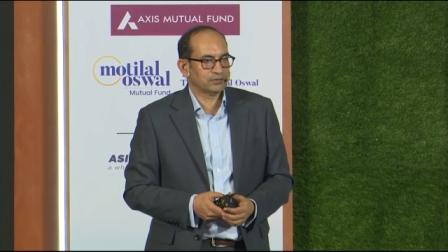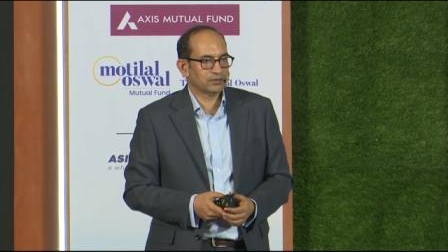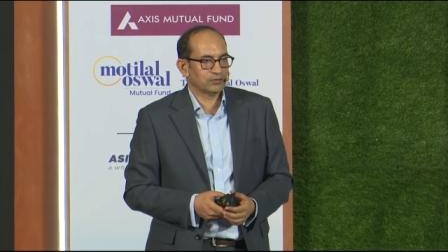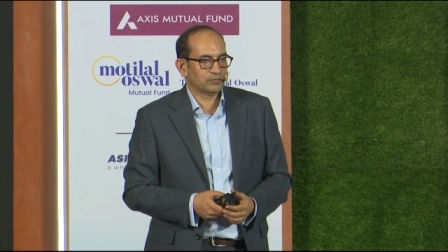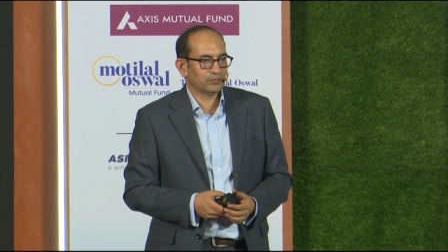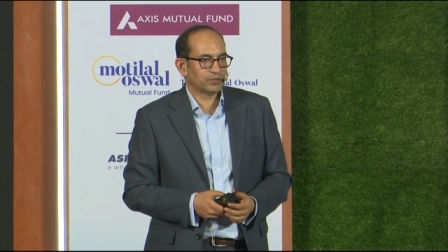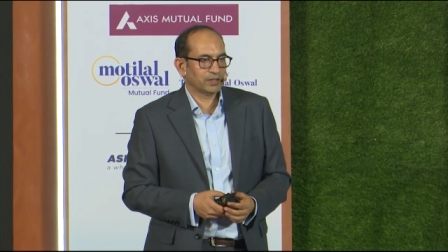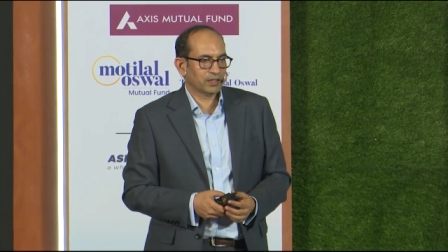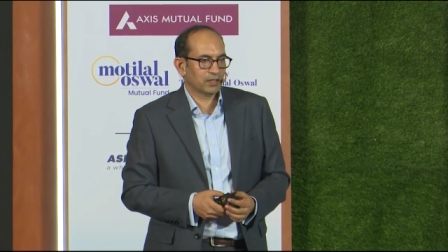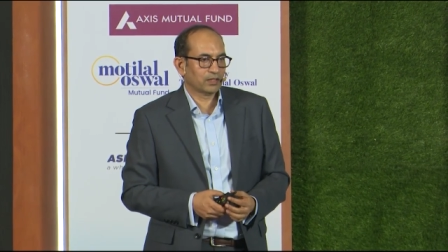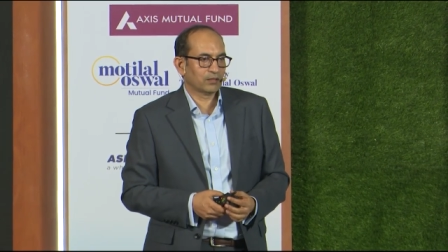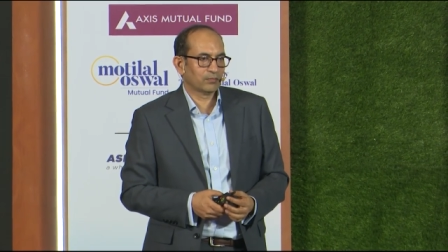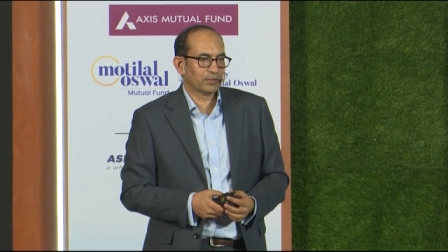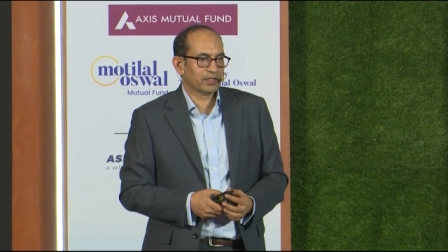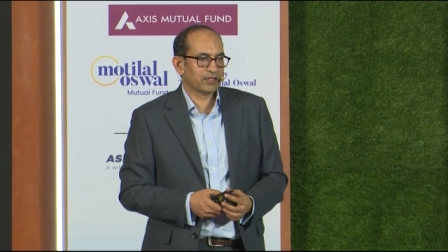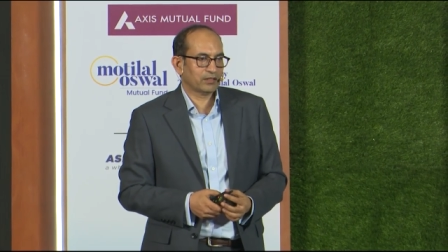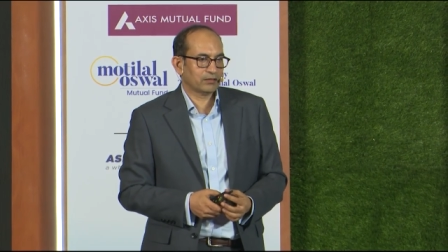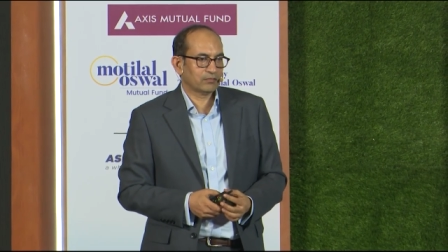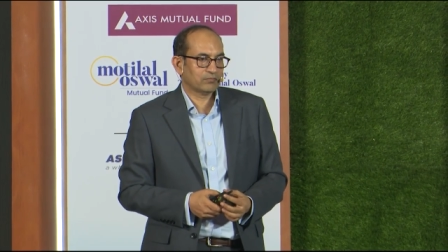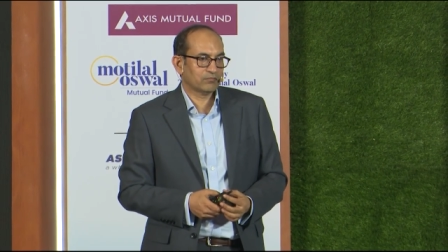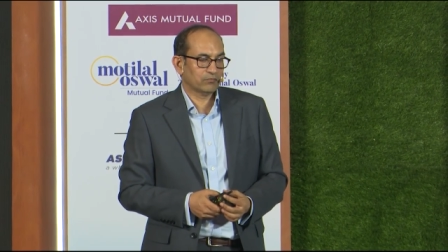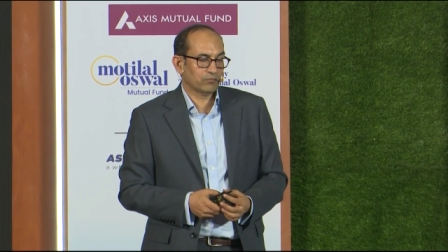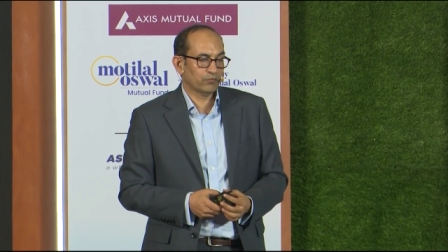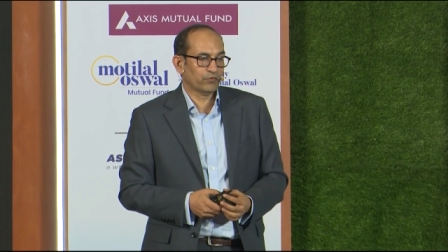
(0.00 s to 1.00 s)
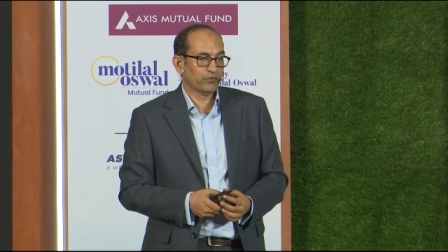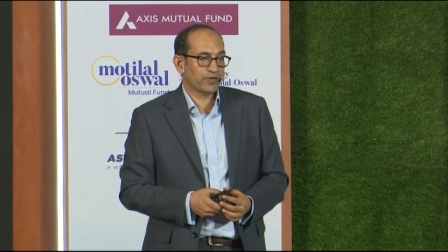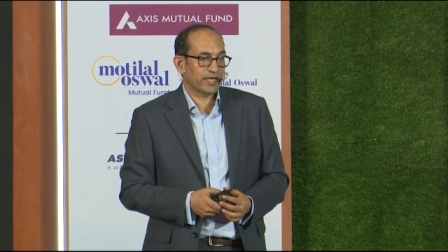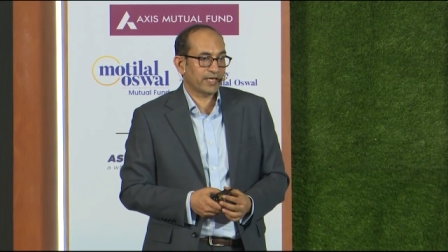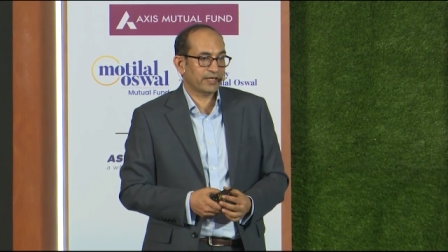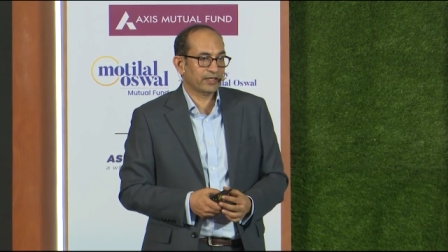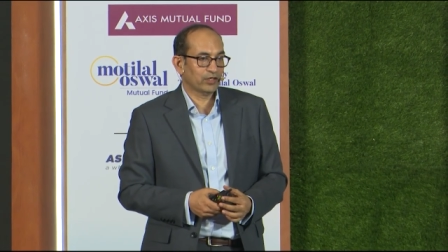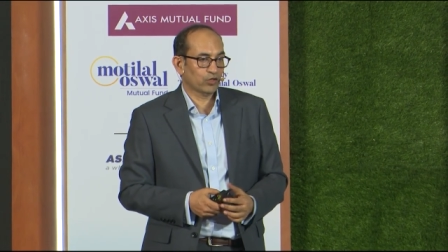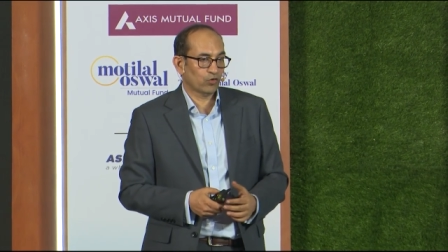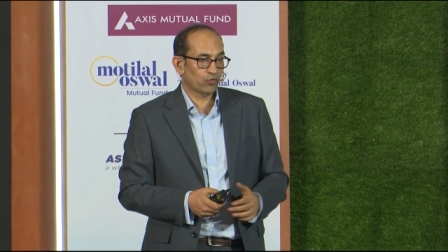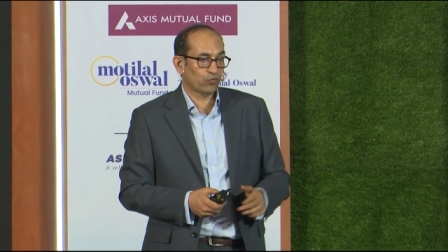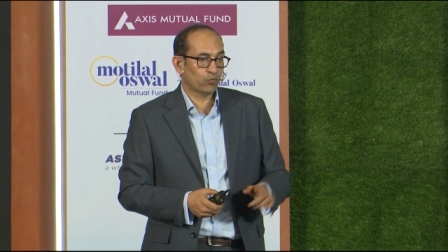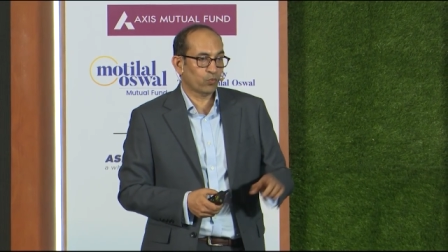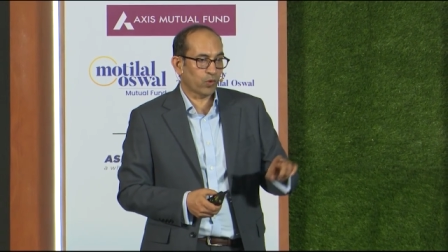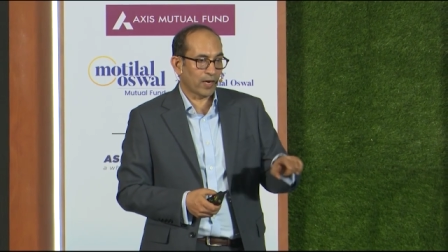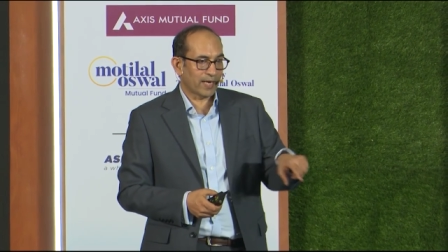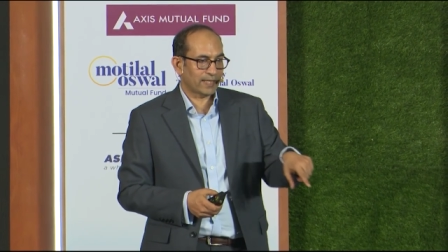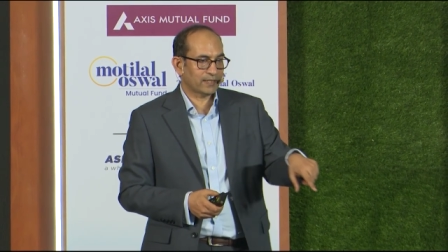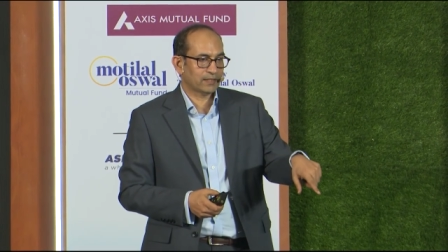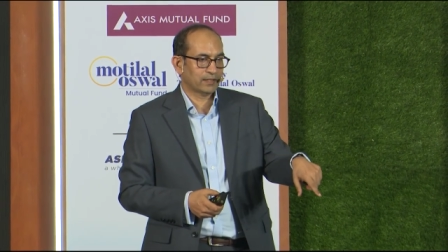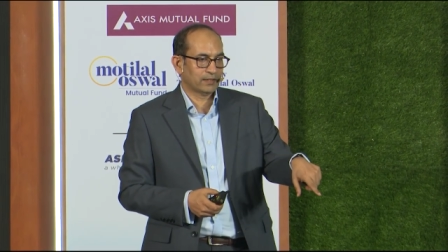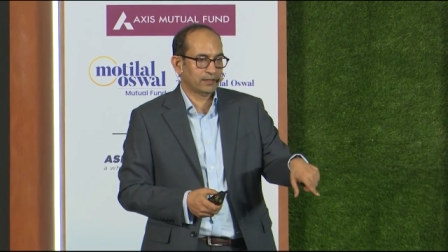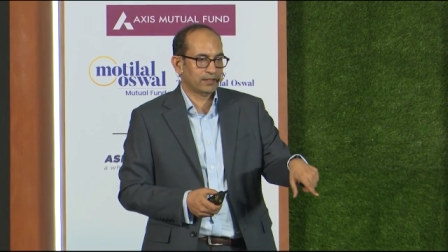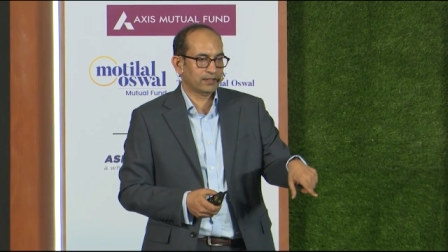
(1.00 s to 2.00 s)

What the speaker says: be a little bit wary of why that